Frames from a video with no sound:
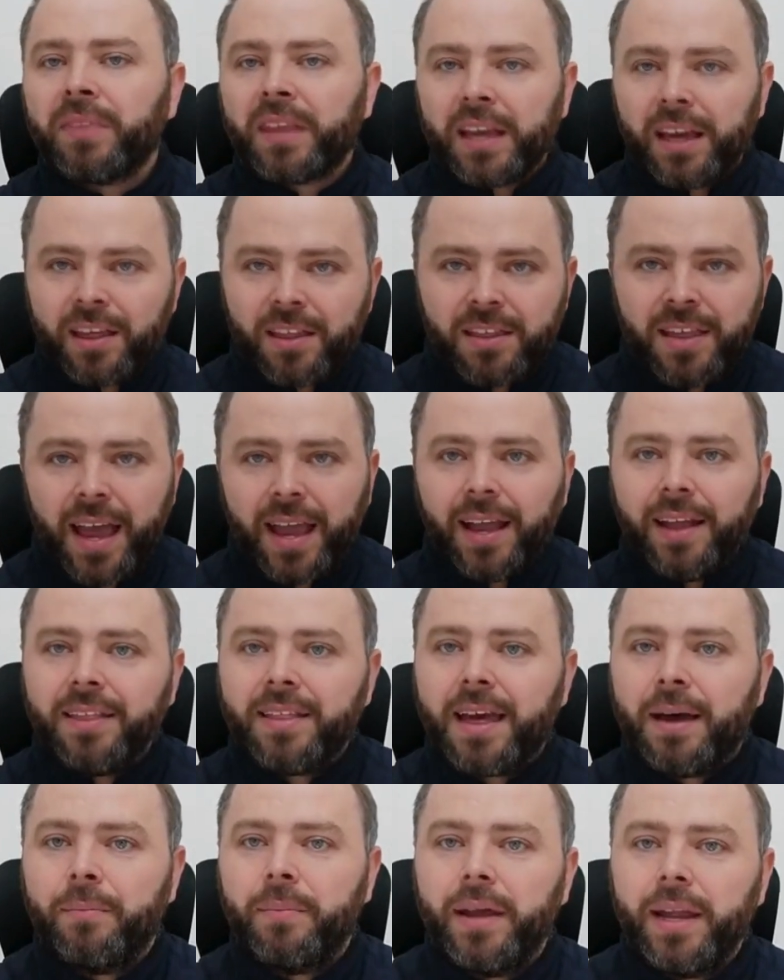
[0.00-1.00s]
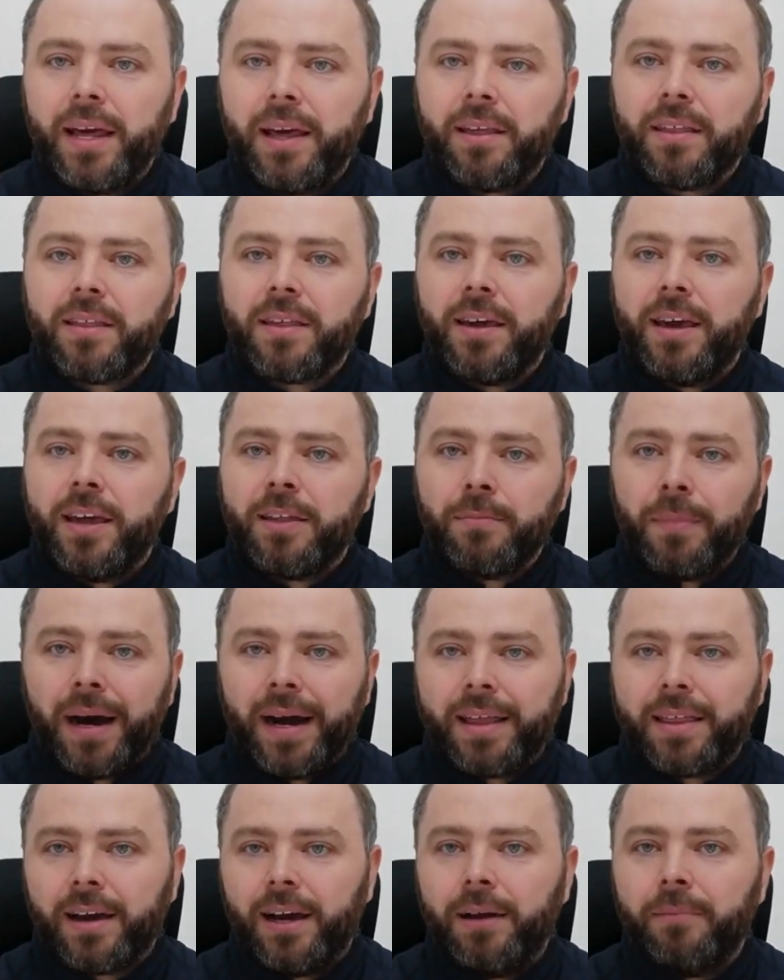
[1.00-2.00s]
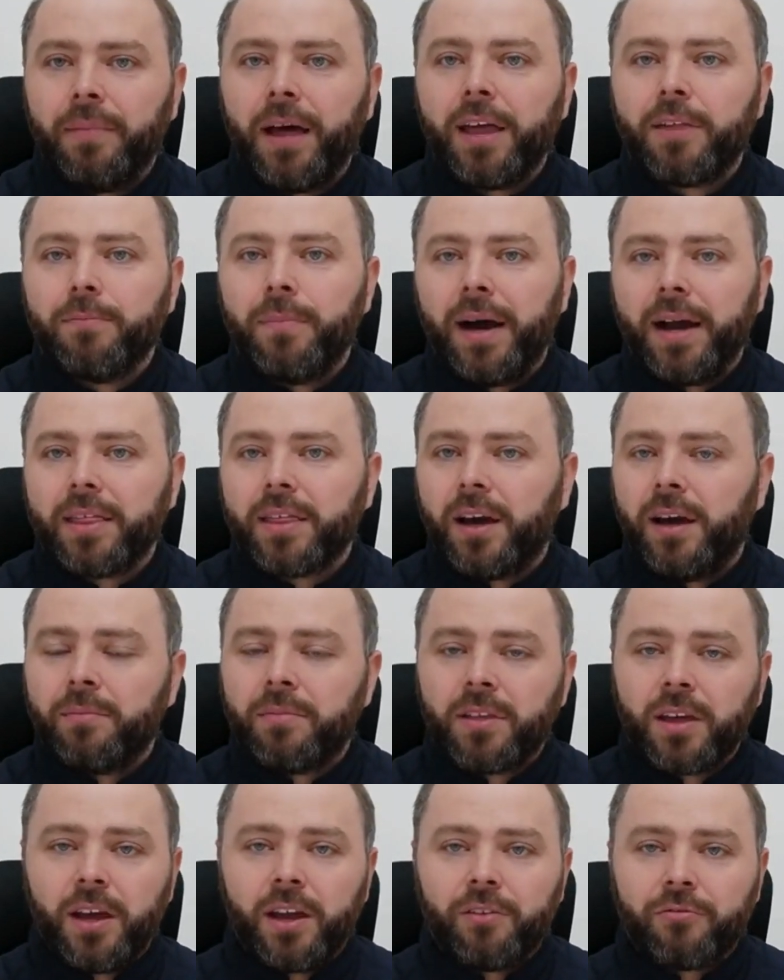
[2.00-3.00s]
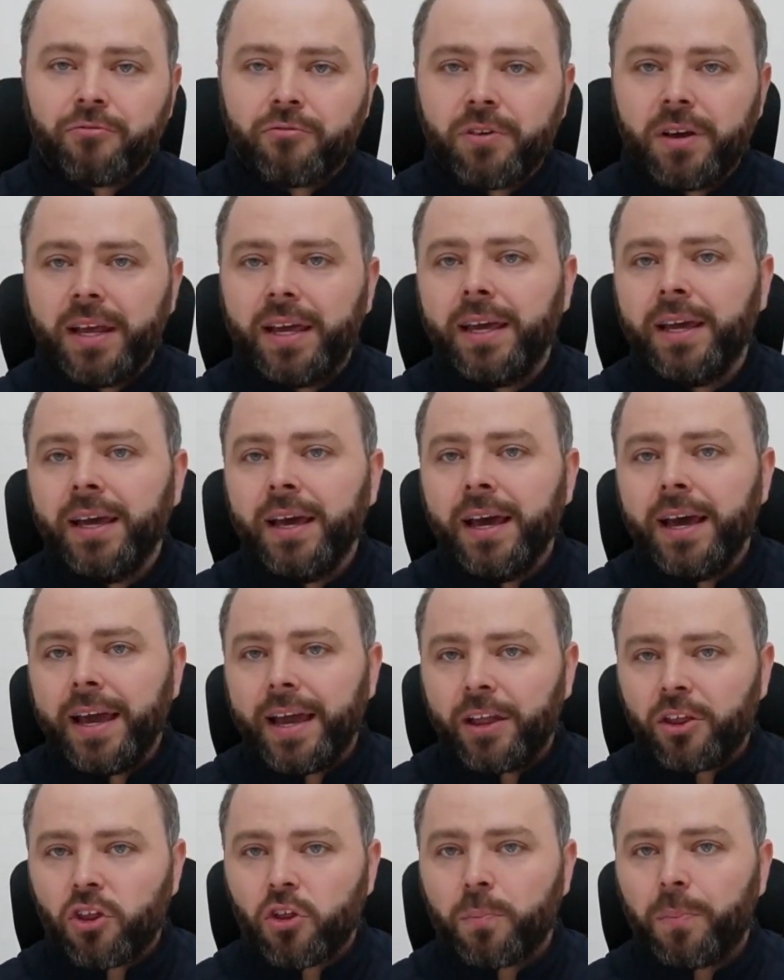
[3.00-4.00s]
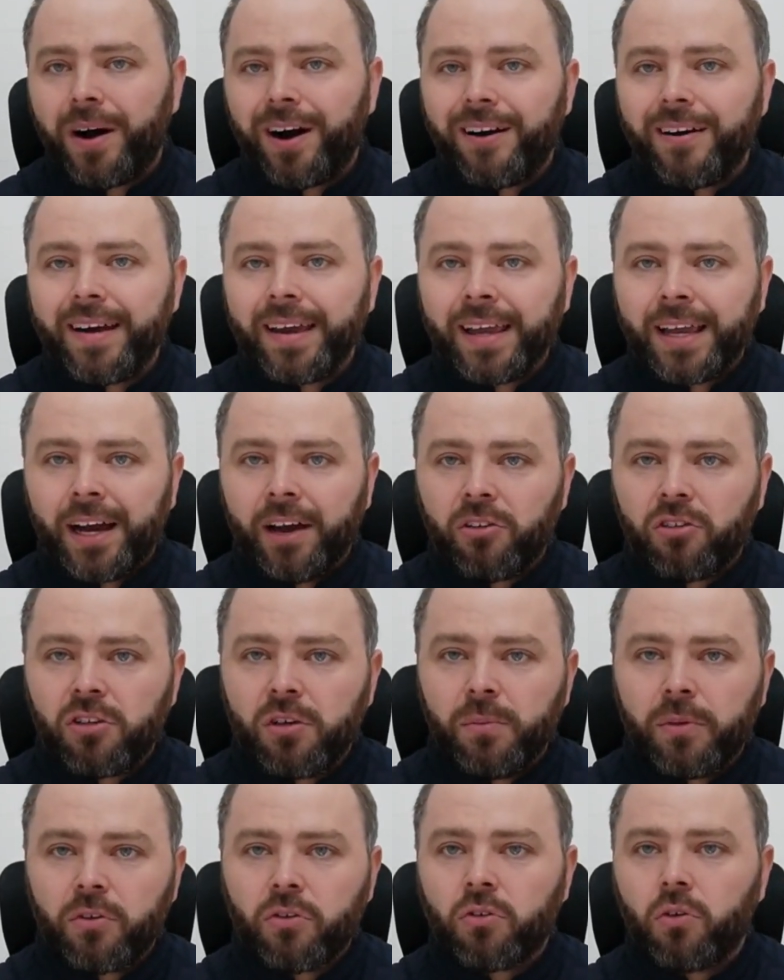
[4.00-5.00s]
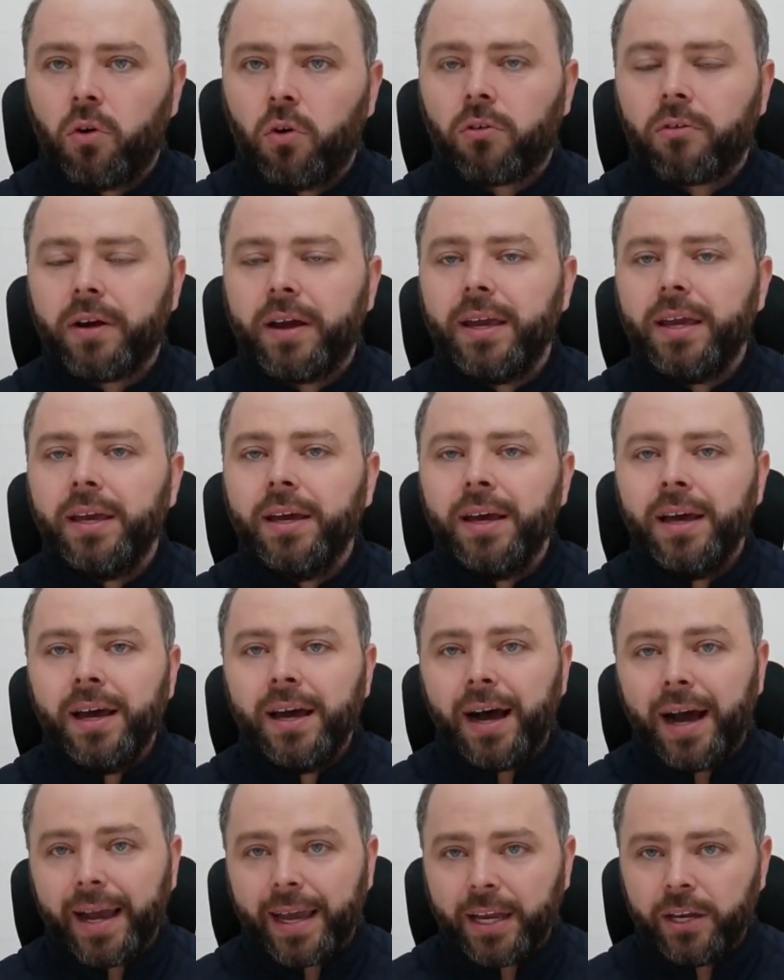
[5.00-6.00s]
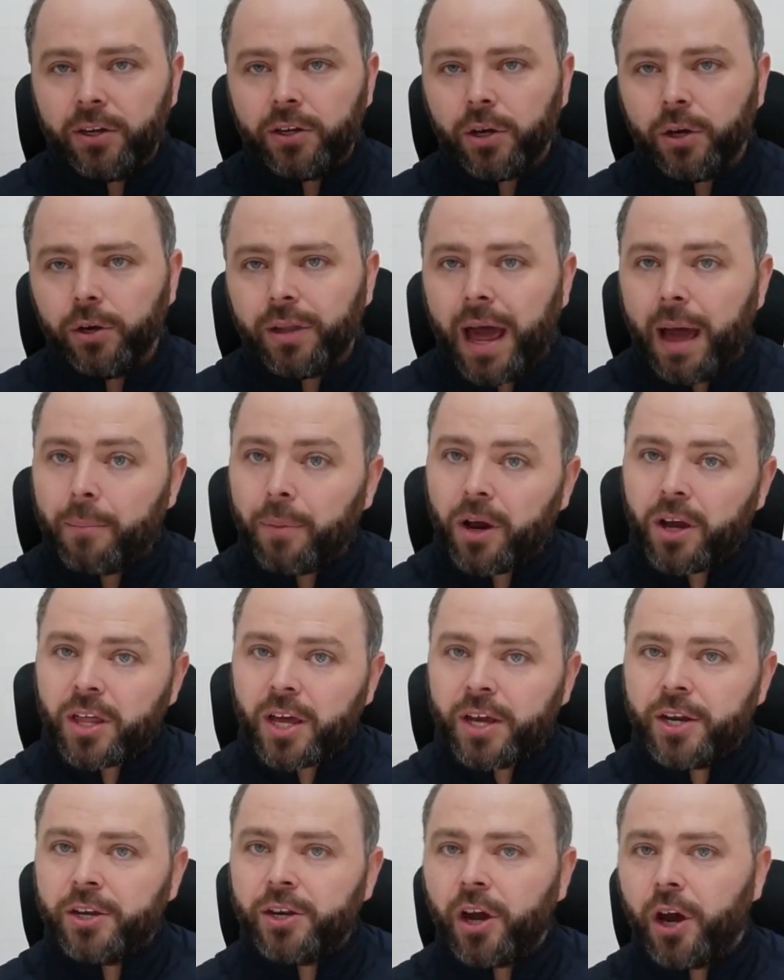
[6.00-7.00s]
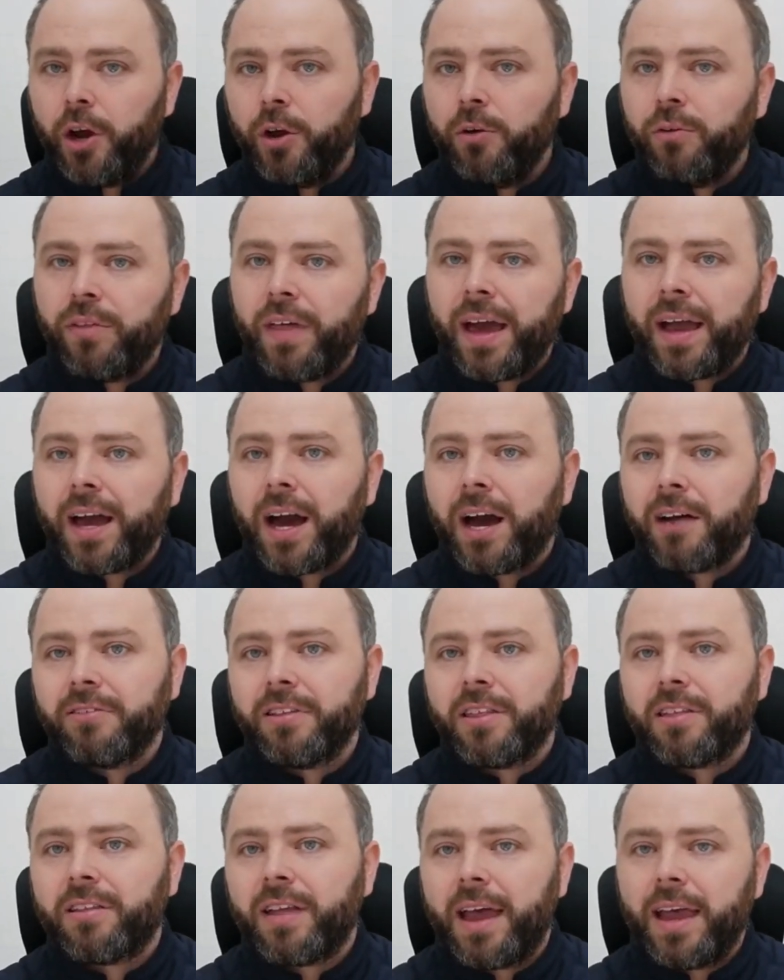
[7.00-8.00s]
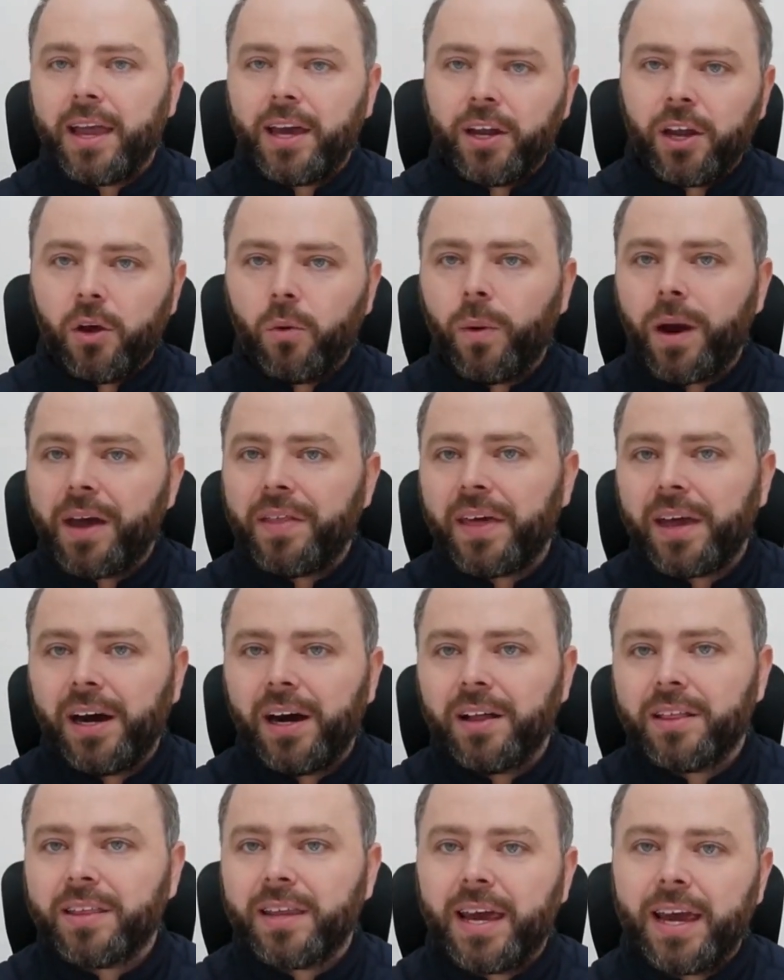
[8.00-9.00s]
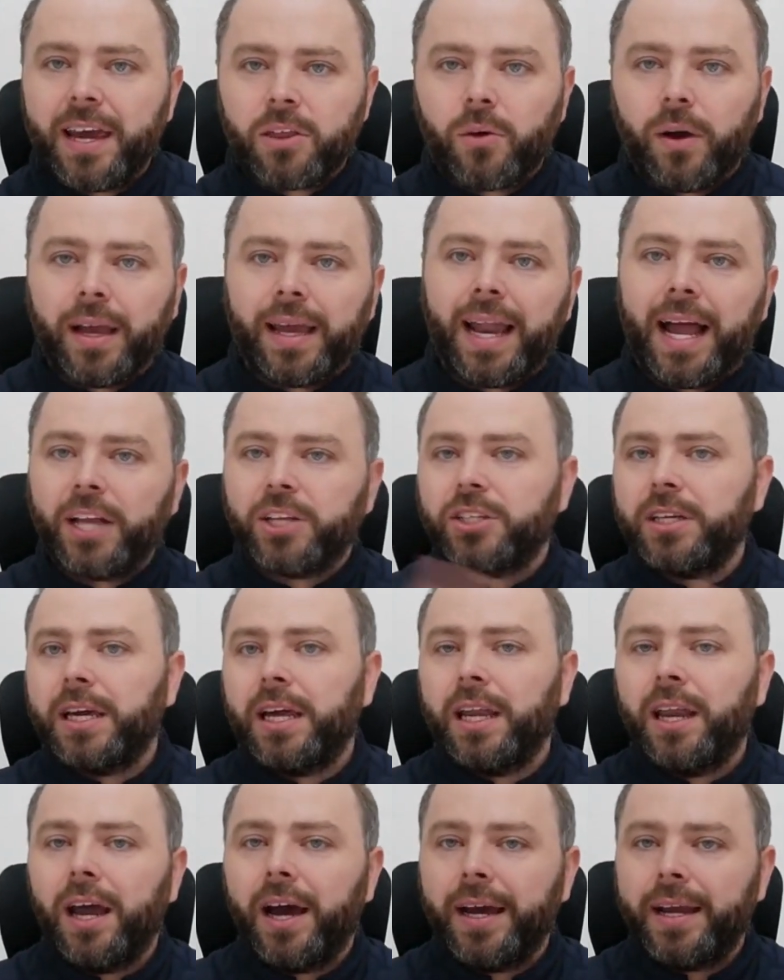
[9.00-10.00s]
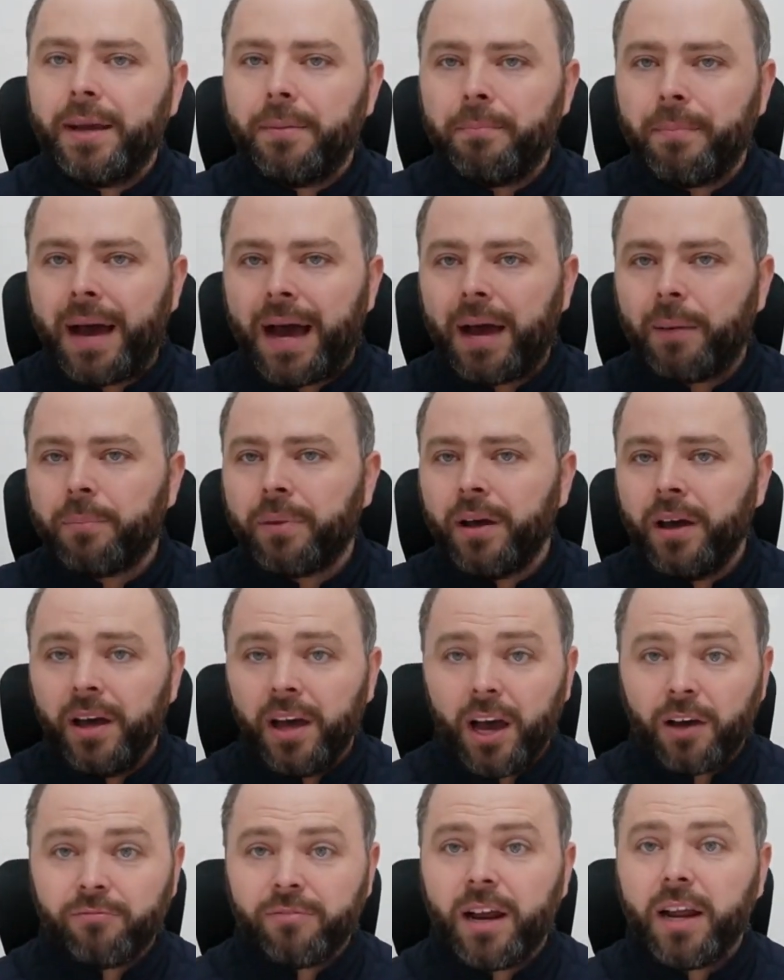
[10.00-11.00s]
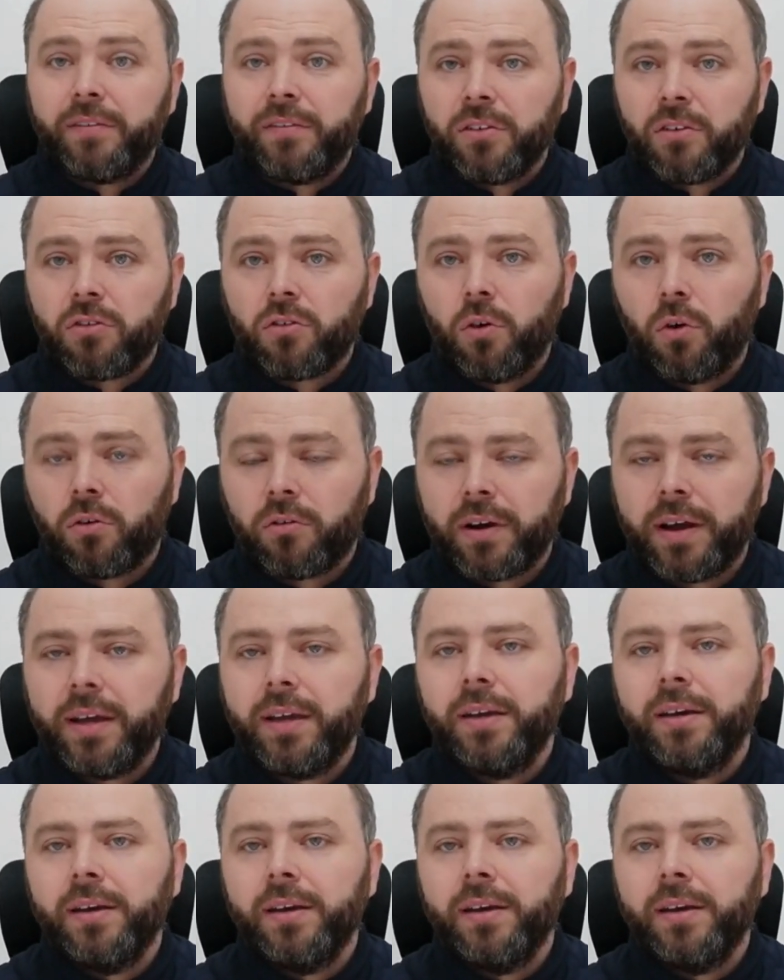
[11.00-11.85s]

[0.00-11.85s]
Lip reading: Second 10 minutes is my time. That's my time to tell a really inspiring customer story. I can do that because I know their current state, I know where they are today, so I can actually align and map a relevant story.